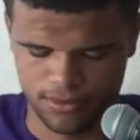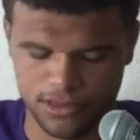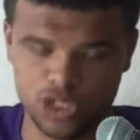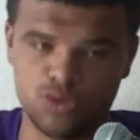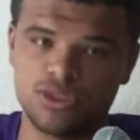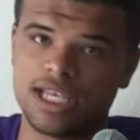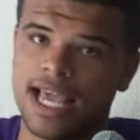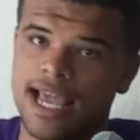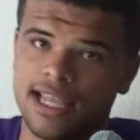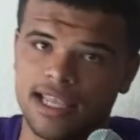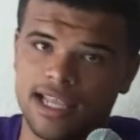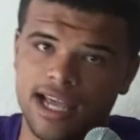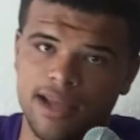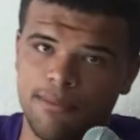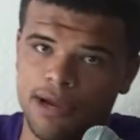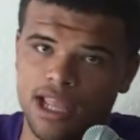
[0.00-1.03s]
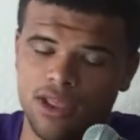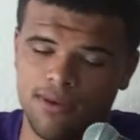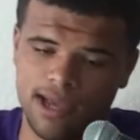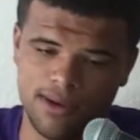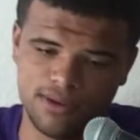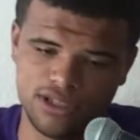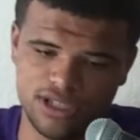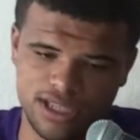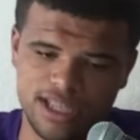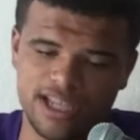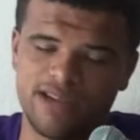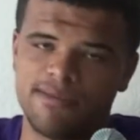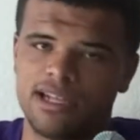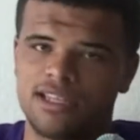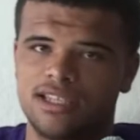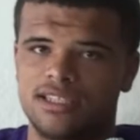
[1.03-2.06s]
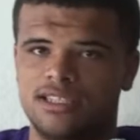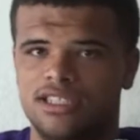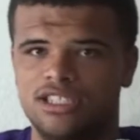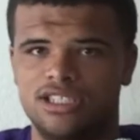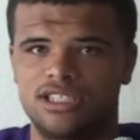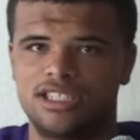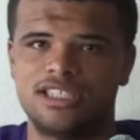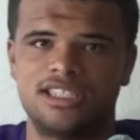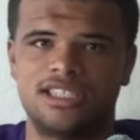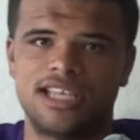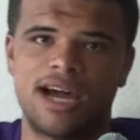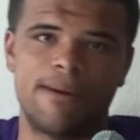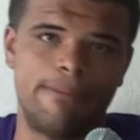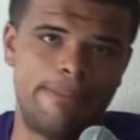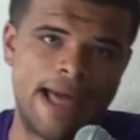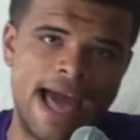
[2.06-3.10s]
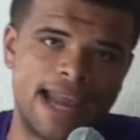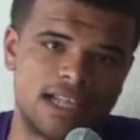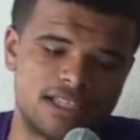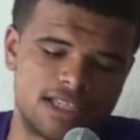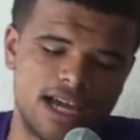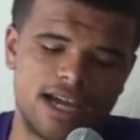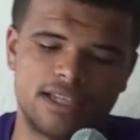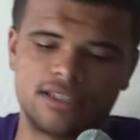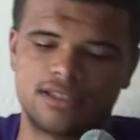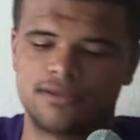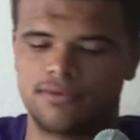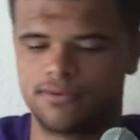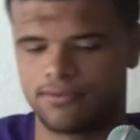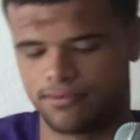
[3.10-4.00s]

This was a headline, by the way. I want you to think about this. This is how bad it's gotten.